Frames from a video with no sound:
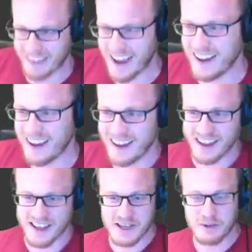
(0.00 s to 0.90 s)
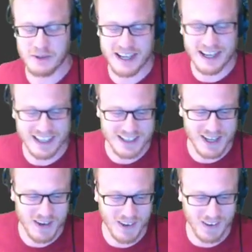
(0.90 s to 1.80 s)
that you were taking
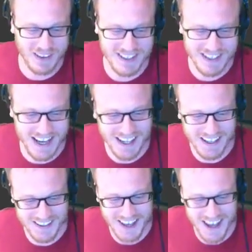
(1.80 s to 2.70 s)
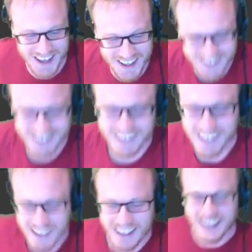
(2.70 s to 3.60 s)
too long to take your turn?
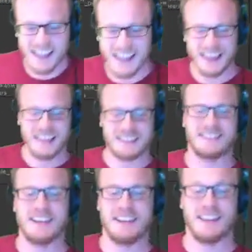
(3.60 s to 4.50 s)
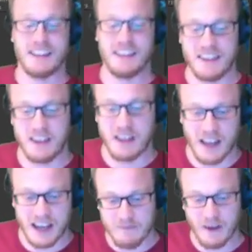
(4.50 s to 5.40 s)
That's
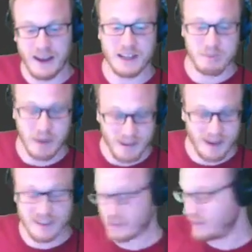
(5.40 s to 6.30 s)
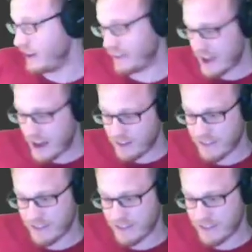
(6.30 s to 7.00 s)
like, in my experience, like that